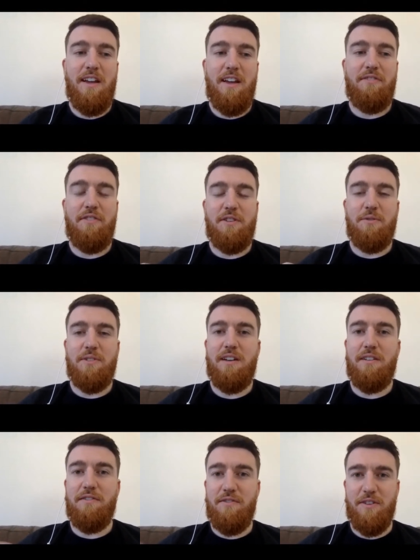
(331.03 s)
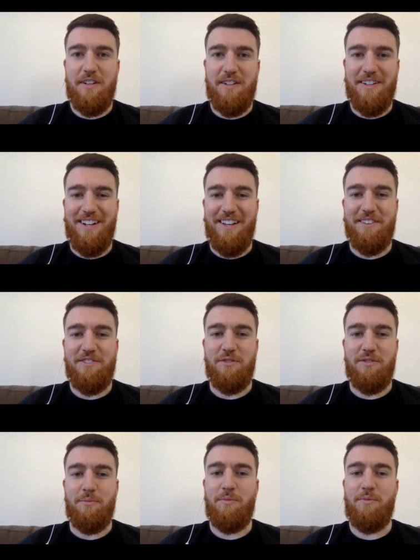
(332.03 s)
if you don't have fun in the
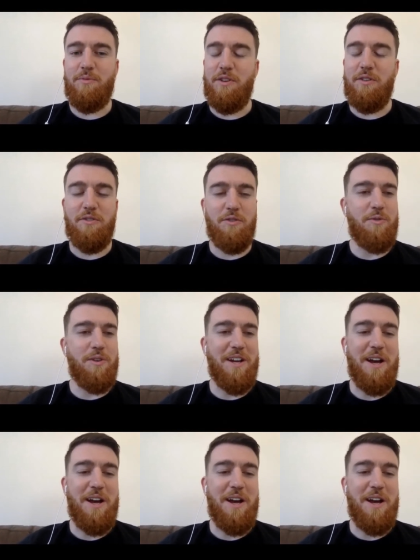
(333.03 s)
classroom, you know what